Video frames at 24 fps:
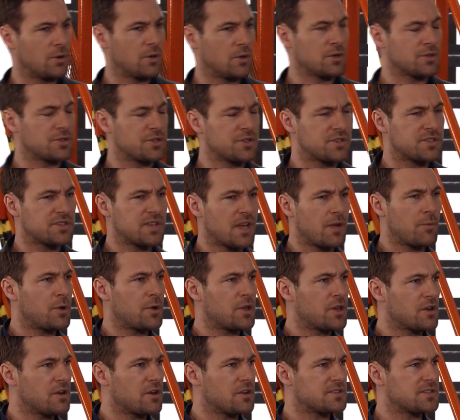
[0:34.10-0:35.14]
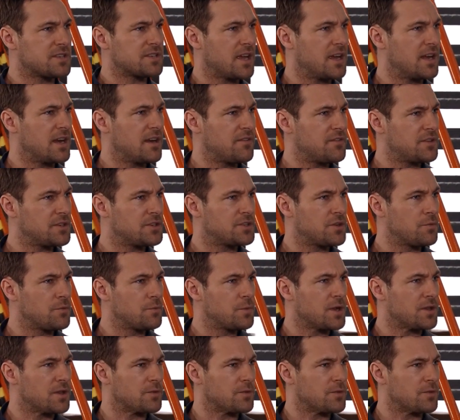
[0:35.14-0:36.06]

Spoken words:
Look, just say what you've got to say and have it done with.